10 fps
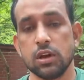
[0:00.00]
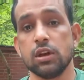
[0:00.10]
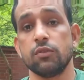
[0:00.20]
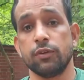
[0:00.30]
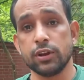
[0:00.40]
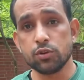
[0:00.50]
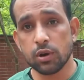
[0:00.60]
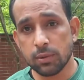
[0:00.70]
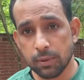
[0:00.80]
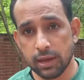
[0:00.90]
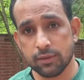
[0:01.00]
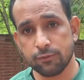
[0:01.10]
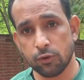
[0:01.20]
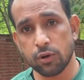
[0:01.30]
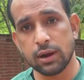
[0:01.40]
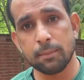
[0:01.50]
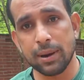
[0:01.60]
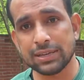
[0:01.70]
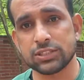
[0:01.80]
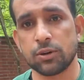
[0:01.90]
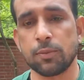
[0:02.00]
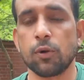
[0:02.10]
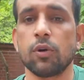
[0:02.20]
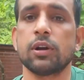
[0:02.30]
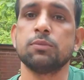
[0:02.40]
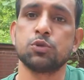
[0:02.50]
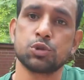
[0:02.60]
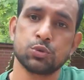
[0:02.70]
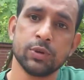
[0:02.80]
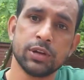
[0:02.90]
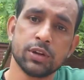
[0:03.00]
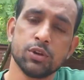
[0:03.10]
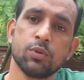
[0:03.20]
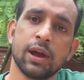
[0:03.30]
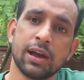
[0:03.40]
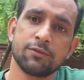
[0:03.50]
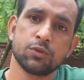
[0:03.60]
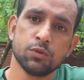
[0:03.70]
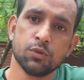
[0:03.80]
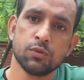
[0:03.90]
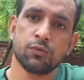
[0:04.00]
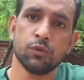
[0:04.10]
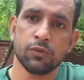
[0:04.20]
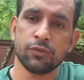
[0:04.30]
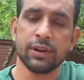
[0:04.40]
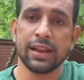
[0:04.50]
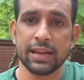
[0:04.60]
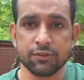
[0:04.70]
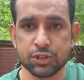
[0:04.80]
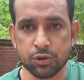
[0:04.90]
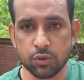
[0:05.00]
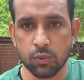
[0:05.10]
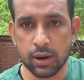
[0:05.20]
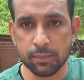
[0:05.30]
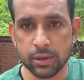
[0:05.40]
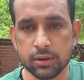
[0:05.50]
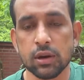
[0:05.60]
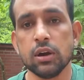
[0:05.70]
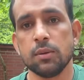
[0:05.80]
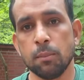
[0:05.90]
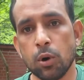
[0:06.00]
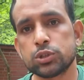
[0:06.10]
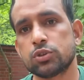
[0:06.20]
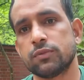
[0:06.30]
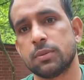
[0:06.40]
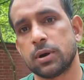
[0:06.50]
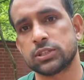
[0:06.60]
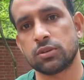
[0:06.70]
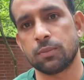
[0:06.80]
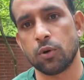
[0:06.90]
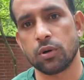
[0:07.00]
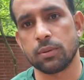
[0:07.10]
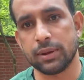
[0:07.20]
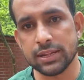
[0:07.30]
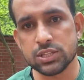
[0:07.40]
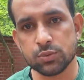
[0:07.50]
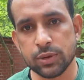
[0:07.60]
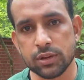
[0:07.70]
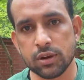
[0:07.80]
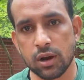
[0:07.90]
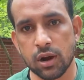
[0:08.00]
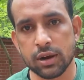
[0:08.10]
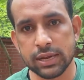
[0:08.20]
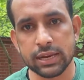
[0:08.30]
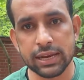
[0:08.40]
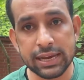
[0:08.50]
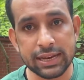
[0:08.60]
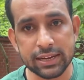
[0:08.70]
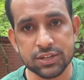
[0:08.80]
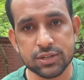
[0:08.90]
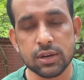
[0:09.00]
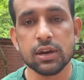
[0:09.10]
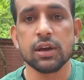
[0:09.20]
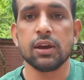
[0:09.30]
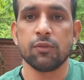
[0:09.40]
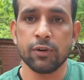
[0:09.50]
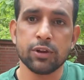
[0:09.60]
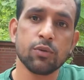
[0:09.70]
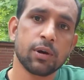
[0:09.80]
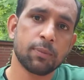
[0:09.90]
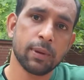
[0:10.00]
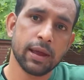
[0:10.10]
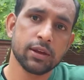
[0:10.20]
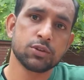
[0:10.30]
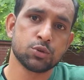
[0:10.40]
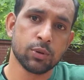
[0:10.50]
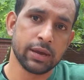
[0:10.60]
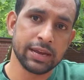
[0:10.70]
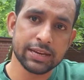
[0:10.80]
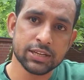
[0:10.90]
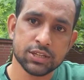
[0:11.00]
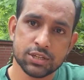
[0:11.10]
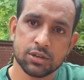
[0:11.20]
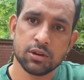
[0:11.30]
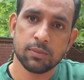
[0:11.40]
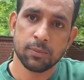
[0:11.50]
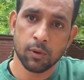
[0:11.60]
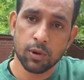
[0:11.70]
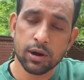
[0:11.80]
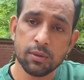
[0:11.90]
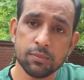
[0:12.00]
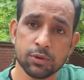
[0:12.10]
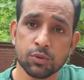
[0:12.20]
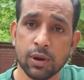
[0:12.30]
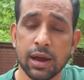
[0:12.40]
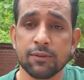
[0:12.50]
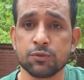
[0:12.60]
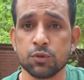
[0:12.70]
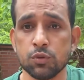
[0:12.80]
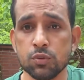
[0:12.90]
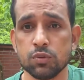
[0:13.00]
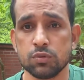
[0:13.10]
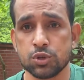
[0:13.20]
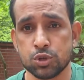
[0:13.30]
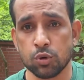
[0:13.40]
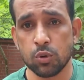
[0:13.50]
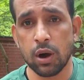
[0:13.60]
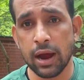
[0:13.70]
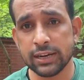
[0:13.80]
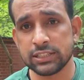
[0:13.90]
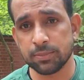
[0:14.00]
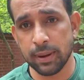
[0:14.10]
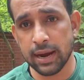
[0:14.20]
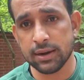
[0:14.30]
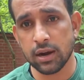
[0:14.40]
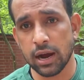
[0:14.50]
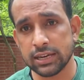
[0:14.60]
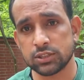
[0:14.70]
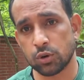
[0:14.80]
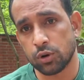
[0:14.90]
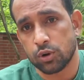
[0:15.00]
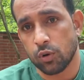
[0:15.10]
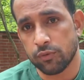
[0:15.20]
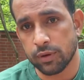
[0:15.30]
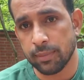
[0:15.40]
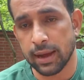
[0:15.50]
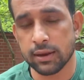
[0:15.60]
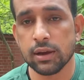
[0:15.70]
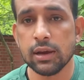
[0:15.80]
When you are applying for a master program to Sweden, you have to fulfill language requirement. Most of the master program in Sweden are in English. When you are applying to an English program, you have to show IELTS band, IELTS or TOEFL band.